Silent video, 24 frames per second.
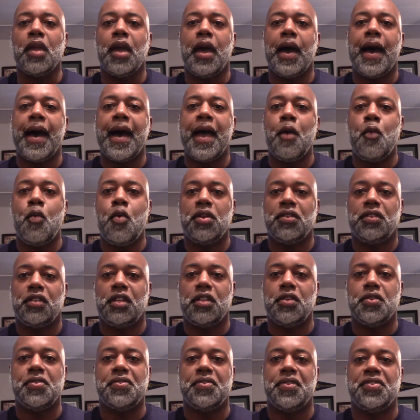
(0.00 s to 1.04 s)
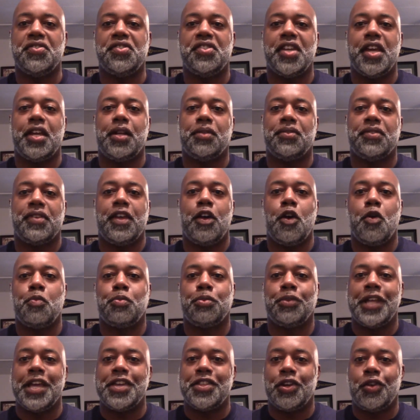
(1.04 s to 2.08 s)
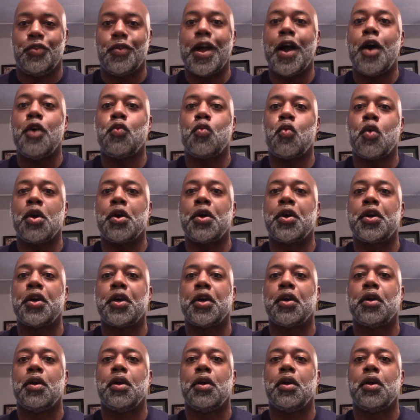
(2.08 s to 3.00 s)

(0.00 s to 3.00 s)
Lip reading: I want to use this channel to help lay the groundwork